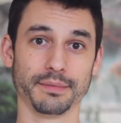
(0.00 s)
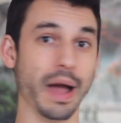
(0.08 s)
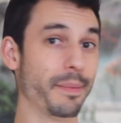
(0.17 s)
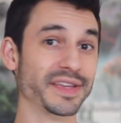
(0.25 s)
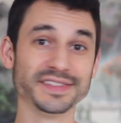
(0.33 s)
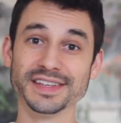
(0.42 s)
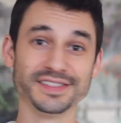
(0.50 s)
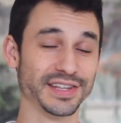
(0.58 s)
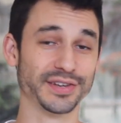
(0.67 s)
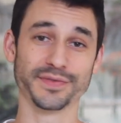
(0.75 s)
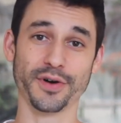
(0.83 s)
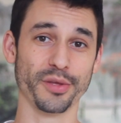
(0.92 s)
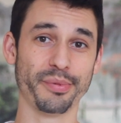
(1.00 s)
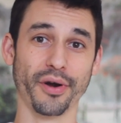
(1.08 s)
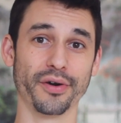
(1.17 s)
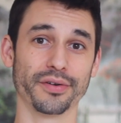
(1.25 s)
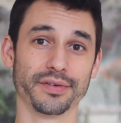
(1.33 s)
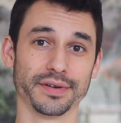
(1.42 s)
My business didn't fall
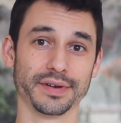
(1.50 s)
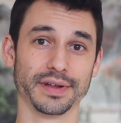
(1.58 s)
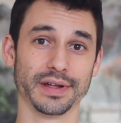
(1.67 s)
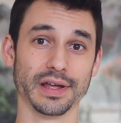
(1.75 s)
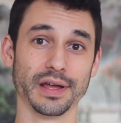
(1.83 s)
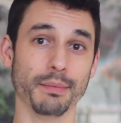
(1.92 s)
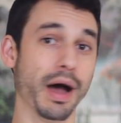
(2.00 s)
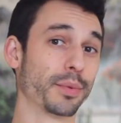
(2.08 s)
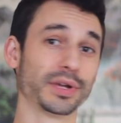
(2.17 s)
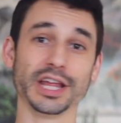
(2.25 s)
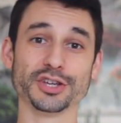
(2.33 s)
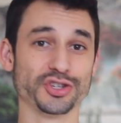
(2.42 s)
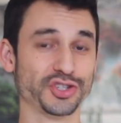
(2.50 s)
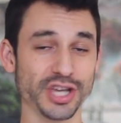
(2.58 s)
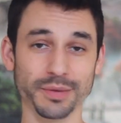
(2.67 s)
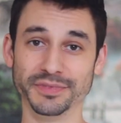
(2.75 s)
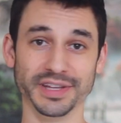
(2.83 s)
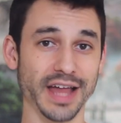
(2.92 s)
apart. My
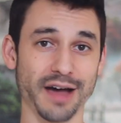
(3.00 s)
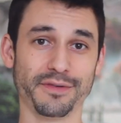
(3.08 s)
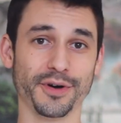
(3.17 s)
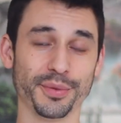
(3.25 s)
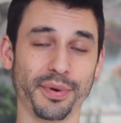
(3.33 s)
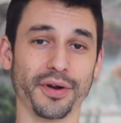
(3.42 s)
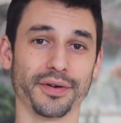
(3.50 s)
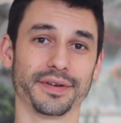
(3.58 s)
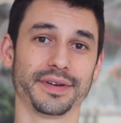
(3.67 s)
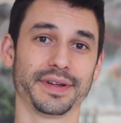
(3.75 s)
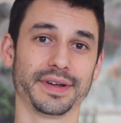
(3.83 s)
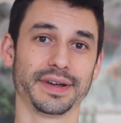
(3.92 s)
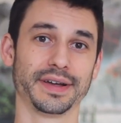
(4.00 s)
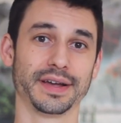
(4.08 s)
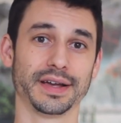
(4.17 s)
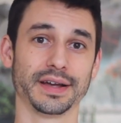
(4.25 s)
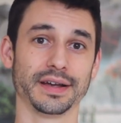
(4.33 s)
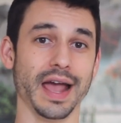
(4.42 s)
relationship did not fall apart.
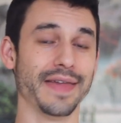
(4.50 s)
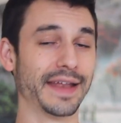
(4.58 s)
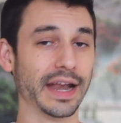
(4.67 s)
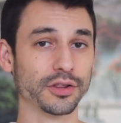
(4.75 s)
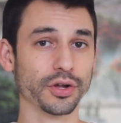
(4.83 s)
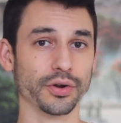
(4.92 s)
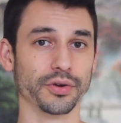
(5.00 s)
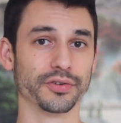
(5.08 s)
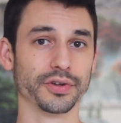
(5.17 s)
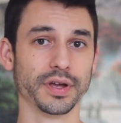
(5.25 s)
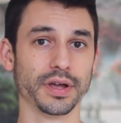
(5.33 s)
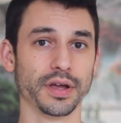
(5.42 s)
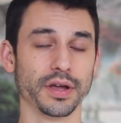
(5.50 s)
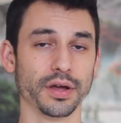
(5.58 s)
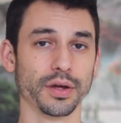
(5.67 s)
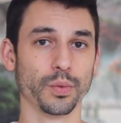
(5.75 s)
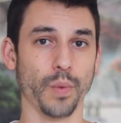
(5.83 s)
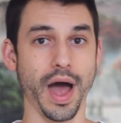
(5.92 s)
And then I learned,
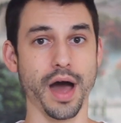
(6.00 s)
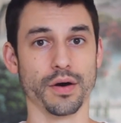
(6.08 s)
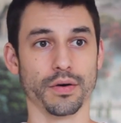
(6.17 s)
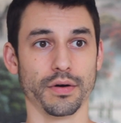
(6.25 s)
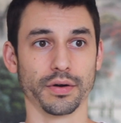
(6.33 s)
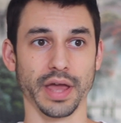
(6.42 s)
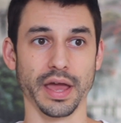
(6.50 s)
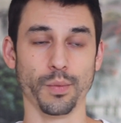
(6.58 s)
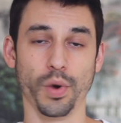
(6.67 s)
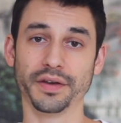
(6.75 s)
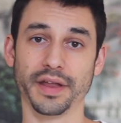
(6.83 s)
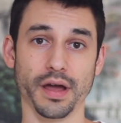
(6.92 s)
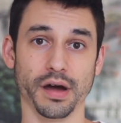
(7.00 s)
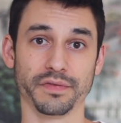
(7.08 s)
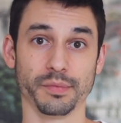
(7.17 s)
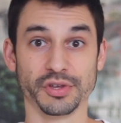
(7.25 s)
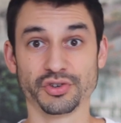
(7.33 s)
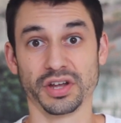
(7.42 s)
wow, okay, one day
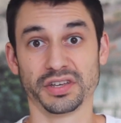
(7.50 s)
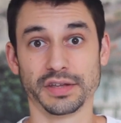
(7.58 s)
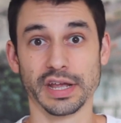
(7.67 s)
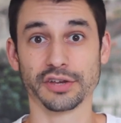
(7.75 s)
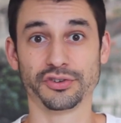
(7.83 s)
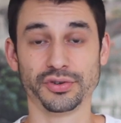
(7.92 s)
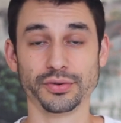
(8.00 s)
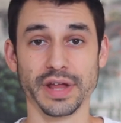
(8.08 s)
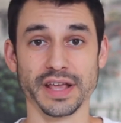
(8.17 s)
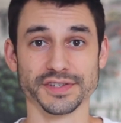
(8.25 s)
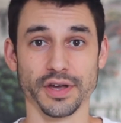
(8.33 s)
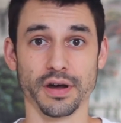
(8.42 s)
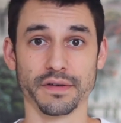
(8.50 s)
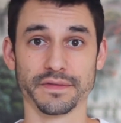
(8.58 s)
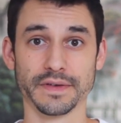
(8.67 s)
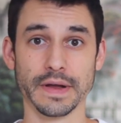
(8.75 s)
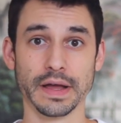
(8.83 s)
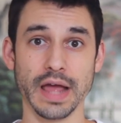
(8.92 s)
off, let me try taking two days
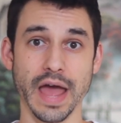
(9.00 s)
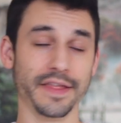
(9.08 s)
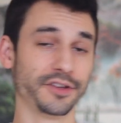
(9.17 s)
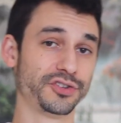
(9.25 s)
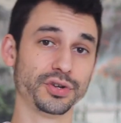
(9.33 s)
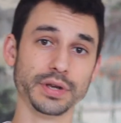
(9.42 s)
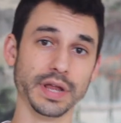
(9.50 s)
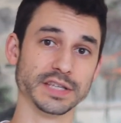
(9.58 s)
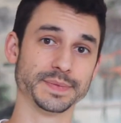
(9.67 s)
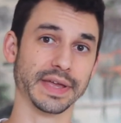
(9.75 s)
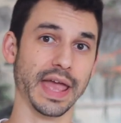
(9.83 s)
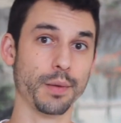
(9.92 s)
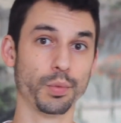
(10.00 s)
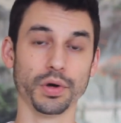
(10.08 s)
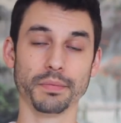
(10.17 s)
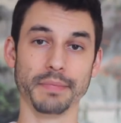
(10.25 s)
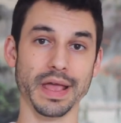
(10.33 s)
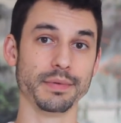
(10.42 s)
off. And then two days became,
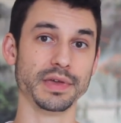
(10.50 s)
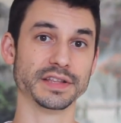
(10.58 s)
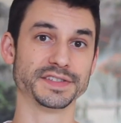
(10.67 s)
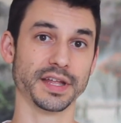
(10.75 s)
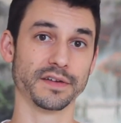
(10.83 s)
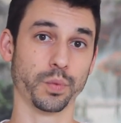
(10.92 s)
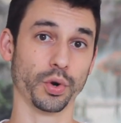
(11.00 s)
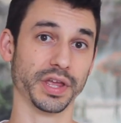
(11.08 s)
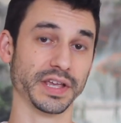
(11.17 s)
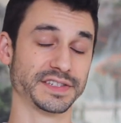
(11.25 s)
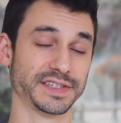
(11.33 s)
well, maybe instead of working